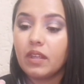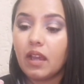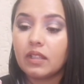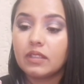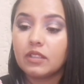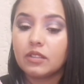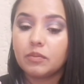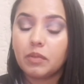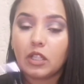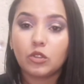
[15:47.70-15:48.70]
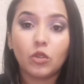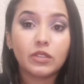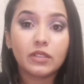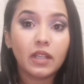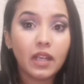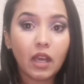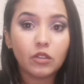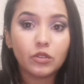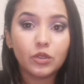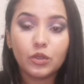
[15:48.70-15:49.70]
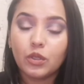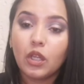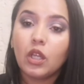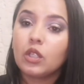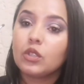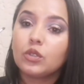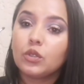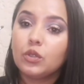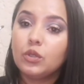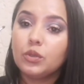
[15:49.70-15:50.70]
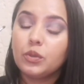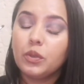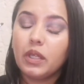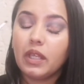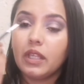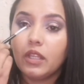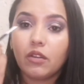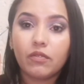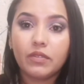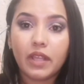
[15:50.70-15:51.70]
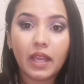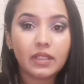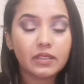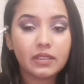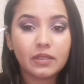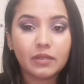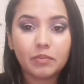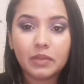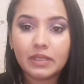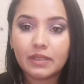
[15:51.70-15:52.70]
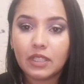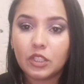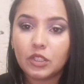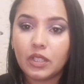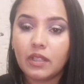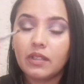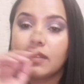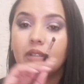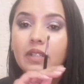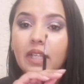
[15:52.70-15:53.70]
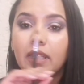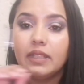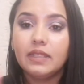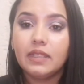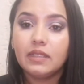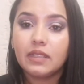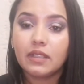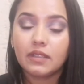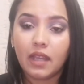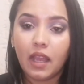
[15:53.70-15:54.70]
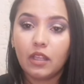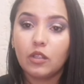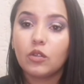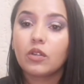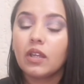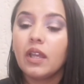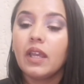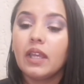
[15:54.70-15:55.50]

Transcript: yeah, this brush also allows you to do any of that precision, really detailed eye look.